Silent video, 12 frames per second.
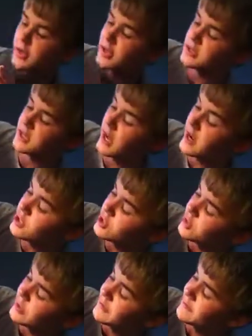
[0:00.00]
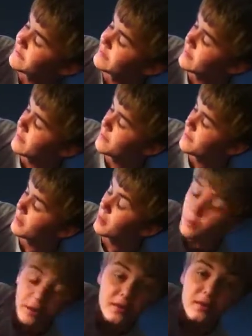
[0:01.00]
It's actually the
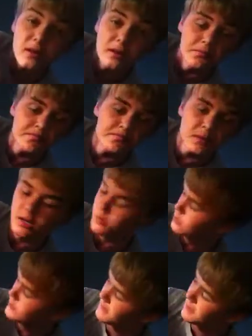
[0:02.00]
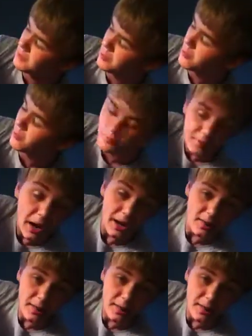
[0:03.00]
way they did it, and it looks very cool. I